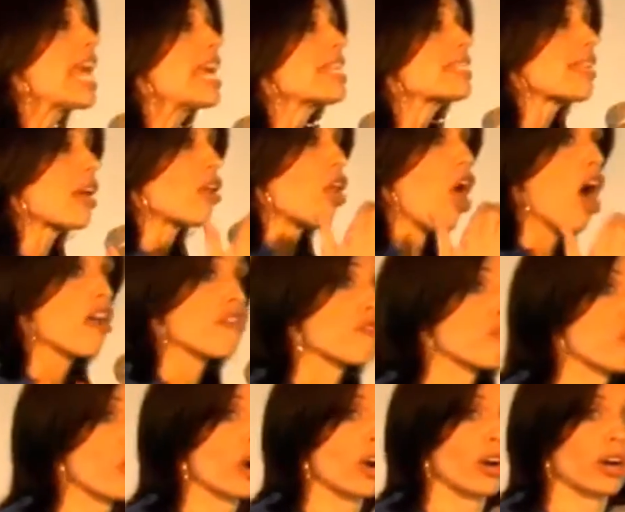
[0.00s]
takes a lot of
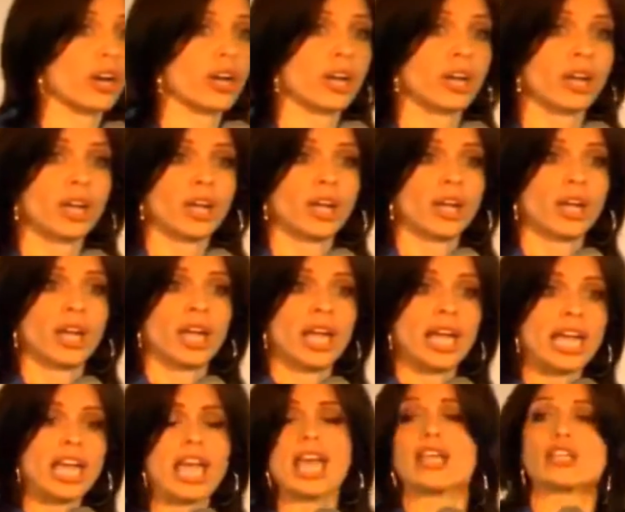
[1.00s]
work.
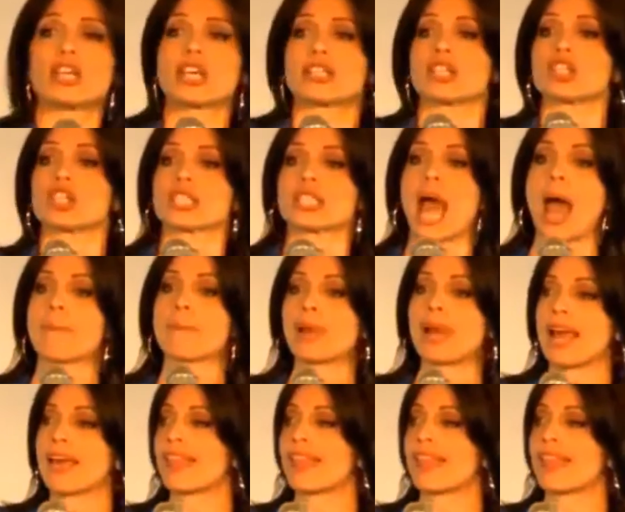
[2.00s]
It doesn't just happen